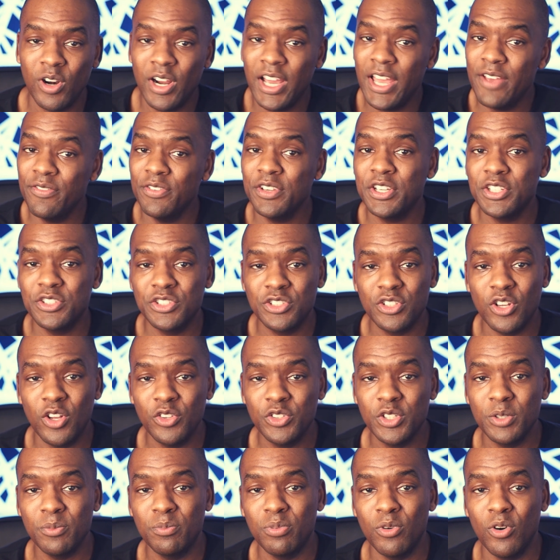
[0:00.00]
I have a
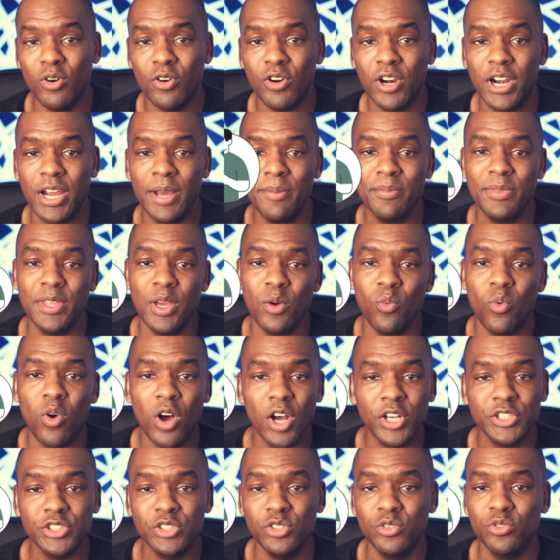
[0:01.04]
consulting program that
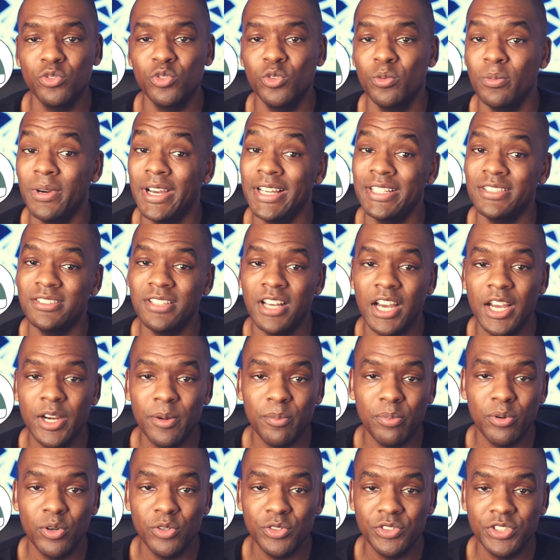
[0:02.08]
walks you through my entire
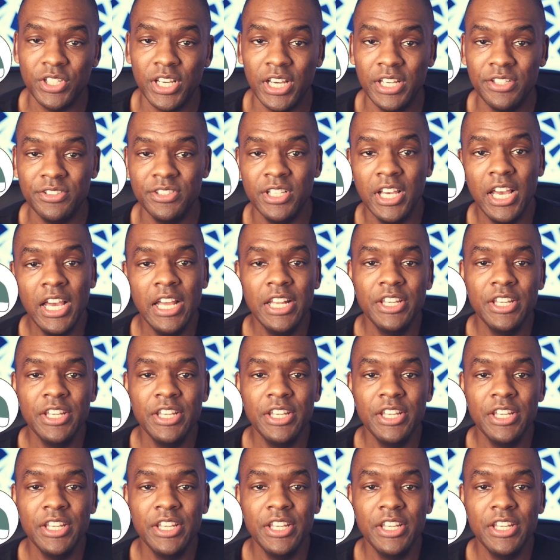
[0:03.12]
process